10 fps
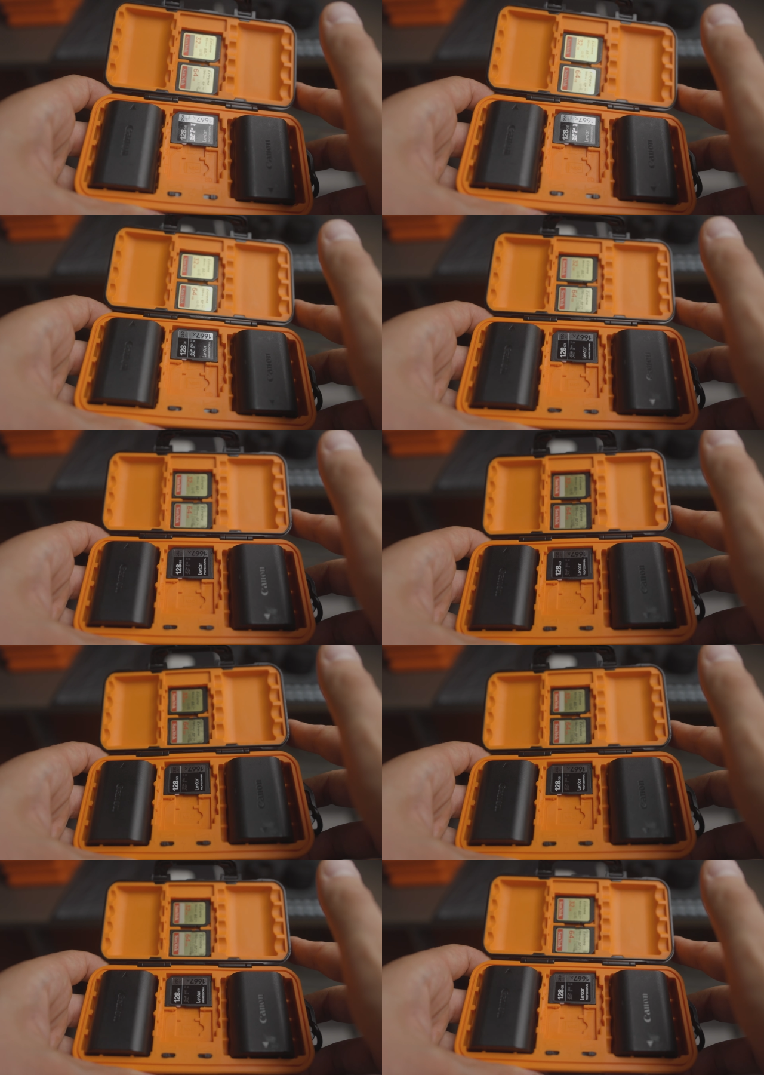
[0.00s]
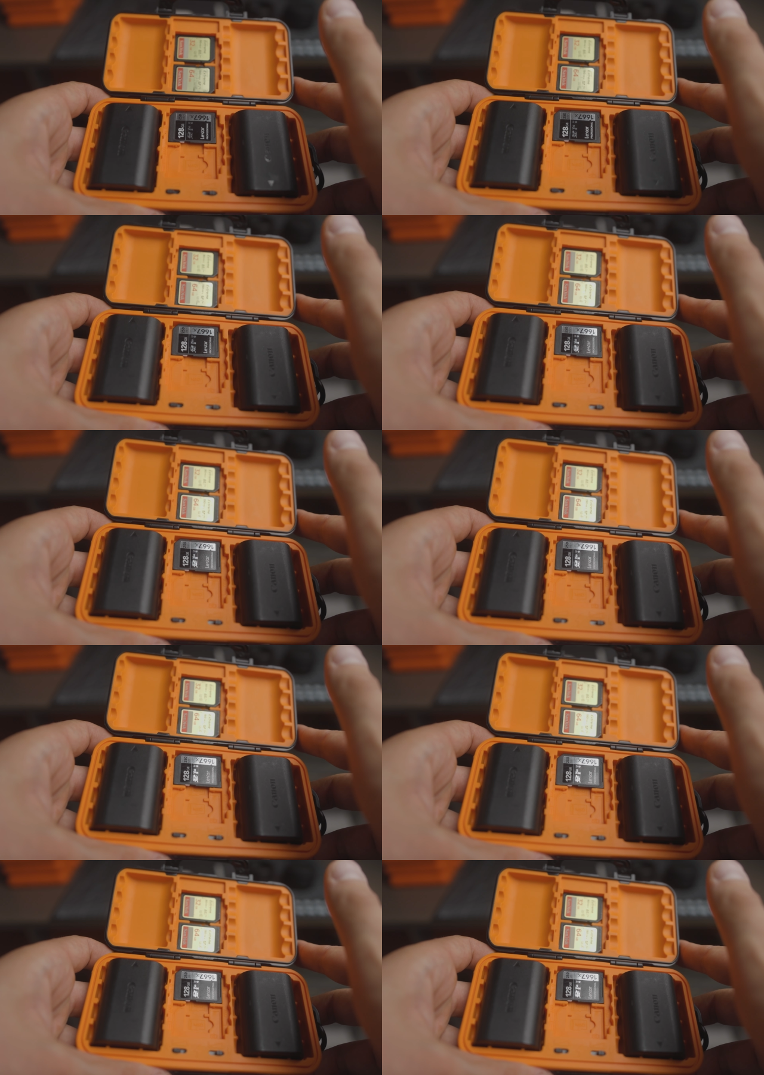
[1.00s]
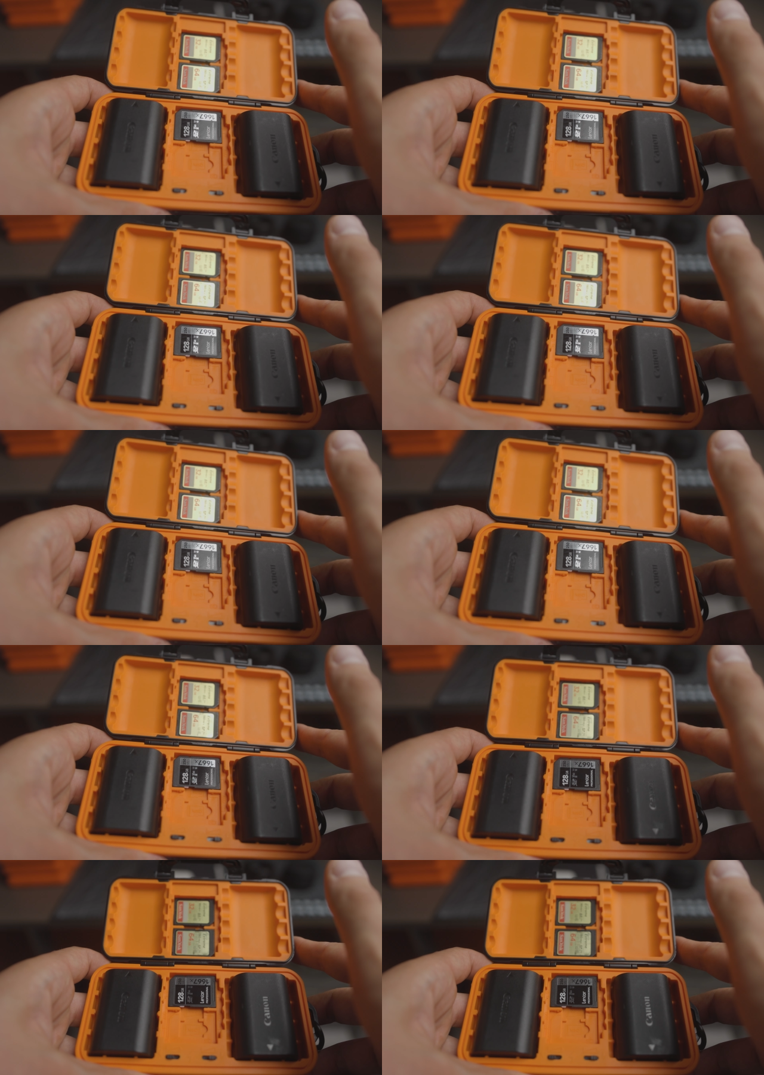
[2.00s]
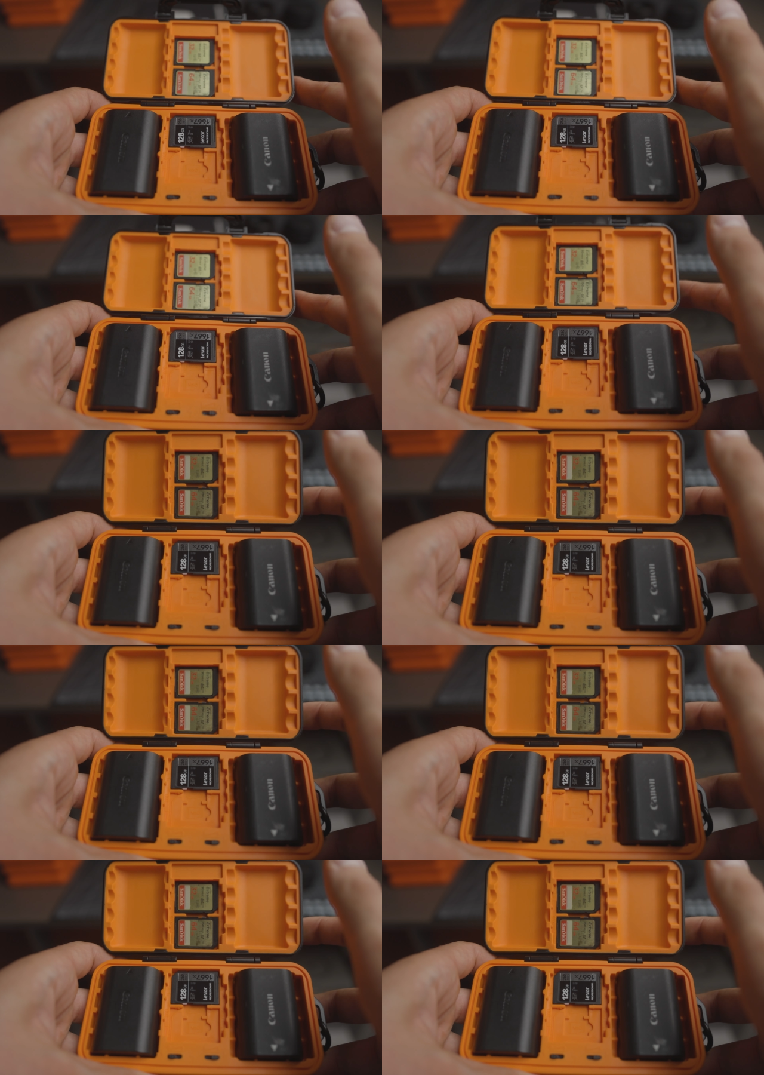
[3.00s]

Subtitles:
No face is visible, so there are no lips to read.